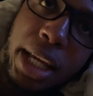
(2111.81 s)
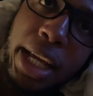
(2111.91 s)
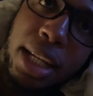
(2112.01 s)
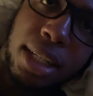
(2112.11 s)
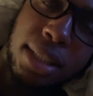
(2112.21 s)

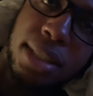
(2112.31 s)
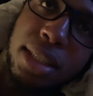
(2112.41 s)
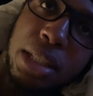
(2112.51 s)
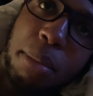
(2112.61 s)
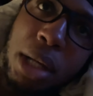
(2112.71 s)
And in this
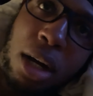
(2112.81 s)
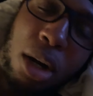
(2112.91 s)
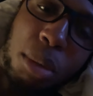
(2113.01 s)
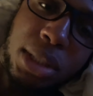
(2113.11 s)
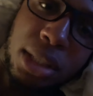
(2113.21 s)
sense, I'm not
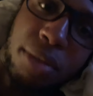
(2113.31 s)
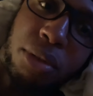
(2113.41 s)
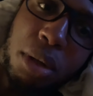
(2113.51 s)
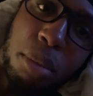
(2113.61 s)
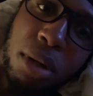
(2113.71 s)
always looking
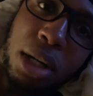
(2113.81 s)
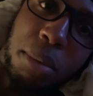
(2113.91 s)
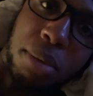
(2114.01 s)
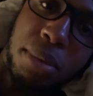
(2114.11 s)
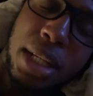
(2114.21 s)
for a
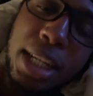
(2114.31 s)
problem.